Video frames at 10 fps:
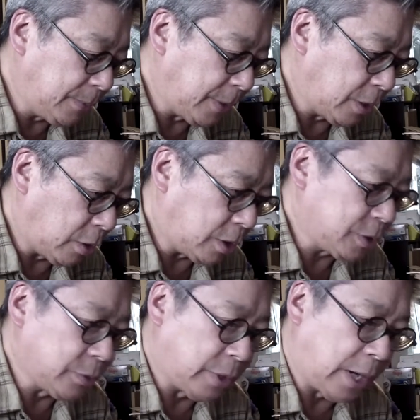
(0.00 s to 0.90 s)
but
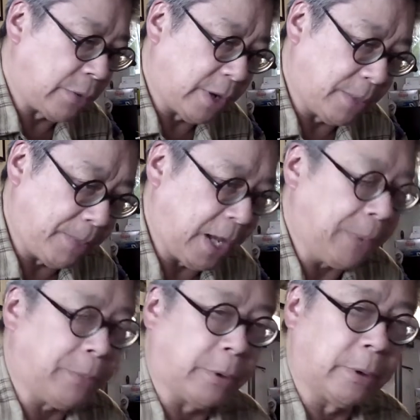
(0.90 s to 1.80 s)
also I read a
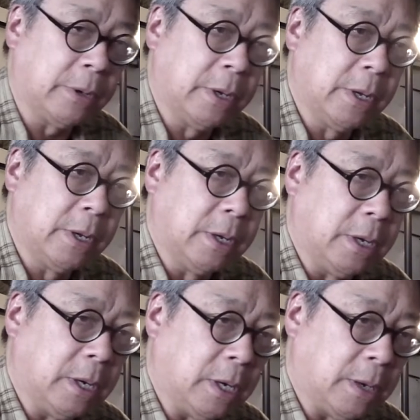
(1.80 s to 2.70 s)
paper
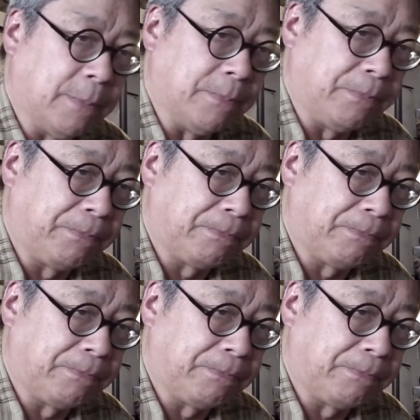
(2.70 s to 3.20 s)
um,